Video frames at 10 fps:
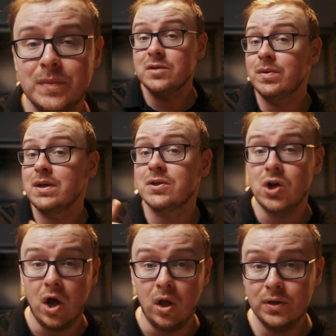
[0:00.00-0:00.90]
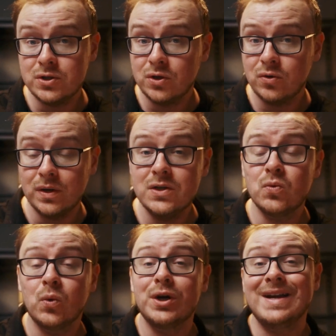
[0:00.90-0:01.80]
is because college degrees
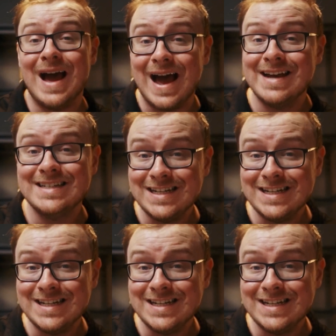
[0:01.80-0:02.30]
were not